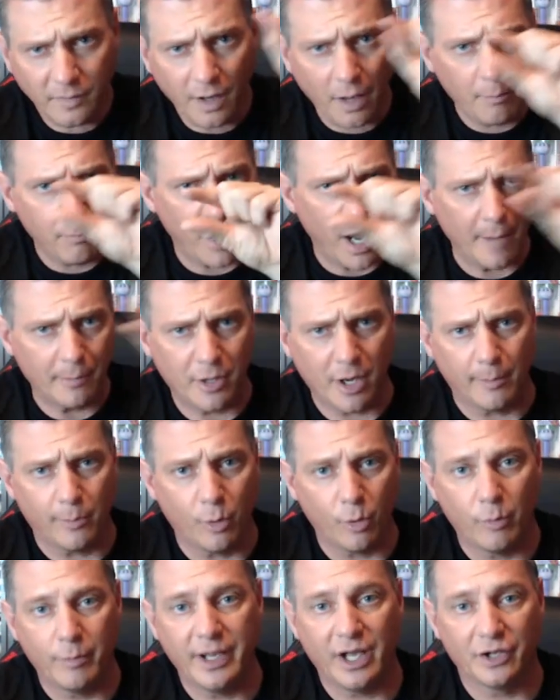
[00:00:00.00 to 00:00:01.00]
Pop Couple will
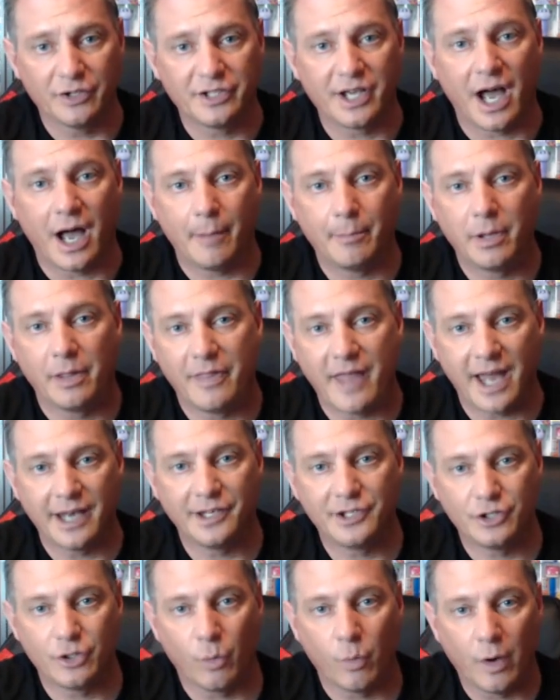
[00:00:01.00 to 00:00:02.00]
be on top. That is
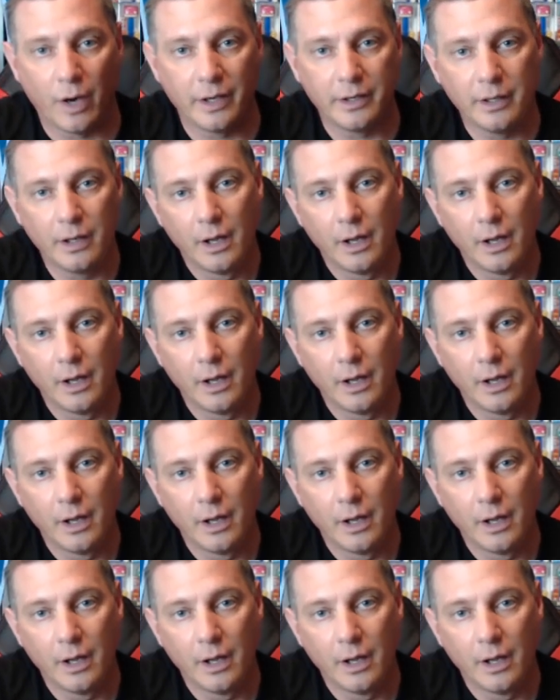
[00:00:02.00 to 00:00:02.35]
the one.